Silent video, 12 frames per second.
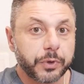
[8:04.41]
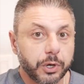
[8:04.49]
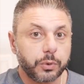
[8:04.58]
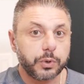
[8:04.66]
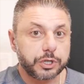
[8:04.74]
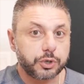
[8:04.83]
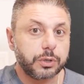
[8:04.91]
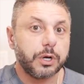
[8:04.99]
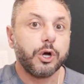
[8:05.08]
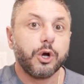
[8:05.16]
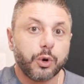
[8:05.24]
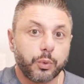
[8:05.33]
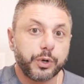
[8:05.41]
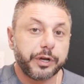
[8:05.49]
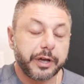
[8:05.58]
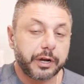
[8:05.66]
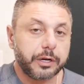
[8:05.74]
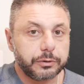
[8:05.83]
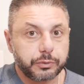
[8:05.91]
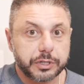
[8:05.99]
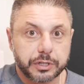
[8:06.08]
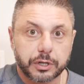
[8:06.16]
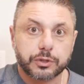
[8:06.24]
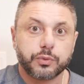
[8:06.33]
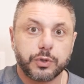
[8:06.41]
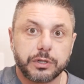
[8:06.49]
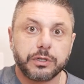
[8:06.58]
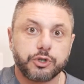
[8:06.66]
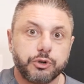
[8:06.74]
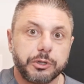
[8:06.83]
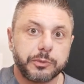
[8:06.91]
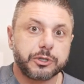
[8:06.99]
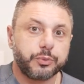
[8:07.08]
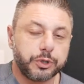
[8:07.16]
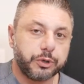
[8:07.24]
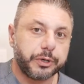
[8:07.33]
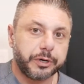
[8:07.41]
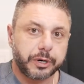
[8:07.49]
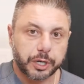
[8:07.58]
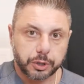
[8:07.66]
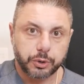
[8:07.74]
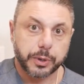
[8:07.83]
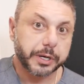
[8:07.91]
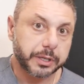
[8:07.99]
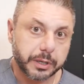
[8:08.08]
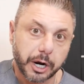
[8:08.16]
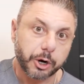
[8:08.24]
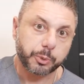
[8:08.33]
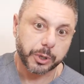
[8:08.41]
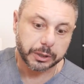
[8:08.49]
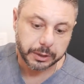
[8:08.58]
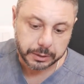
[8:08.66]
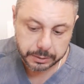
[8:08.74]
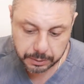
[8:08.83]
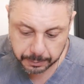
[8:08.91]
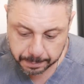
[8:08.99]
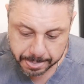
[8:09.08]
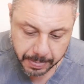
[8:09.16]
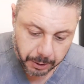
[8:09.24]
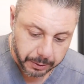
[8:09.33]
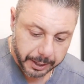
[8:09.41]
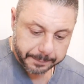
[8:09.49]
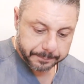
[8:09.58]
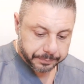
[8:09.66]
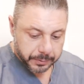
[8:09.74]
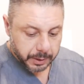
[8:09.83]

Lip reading: which we get good results with the treatments we do here at Chiropractic. So, all right.